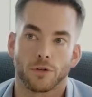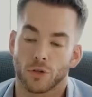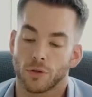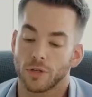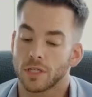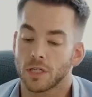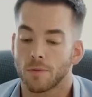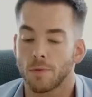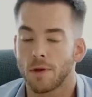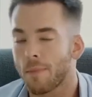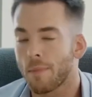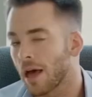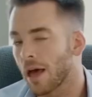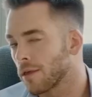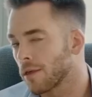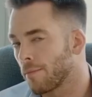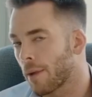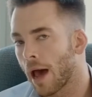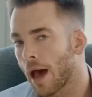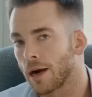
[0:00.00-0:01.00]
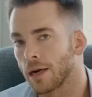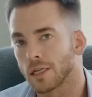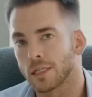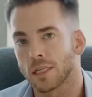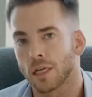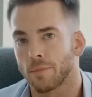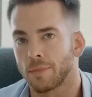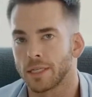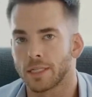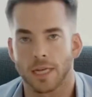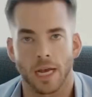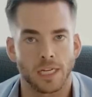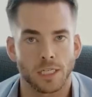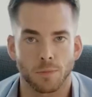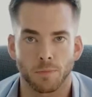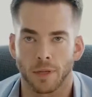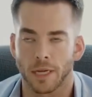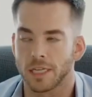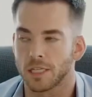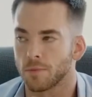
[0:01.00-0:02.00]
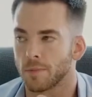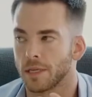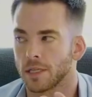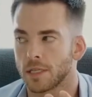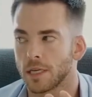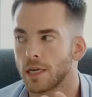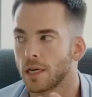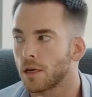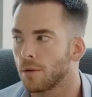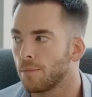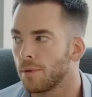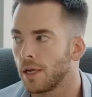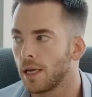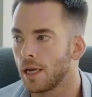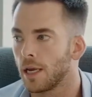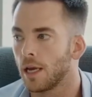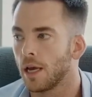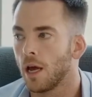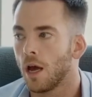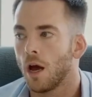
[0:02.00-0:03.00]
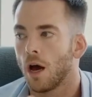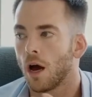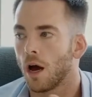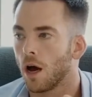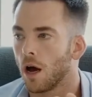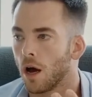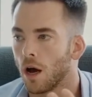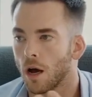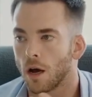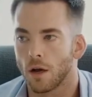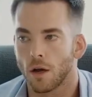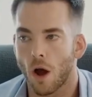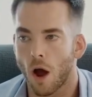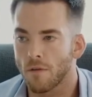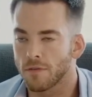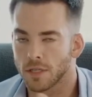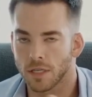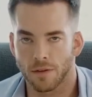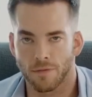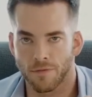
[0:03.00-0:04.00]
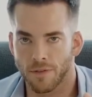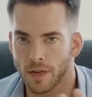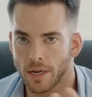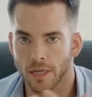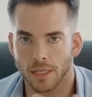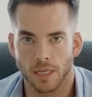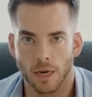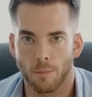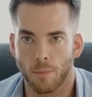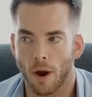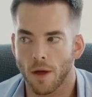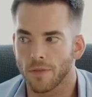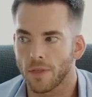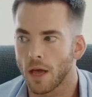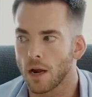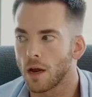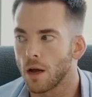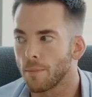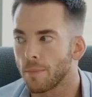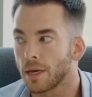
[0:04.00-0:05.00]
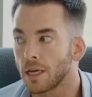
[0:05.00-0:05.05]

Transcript: So this could be mathematics, it could be test placements, it could be obviously fitness, I brought that up.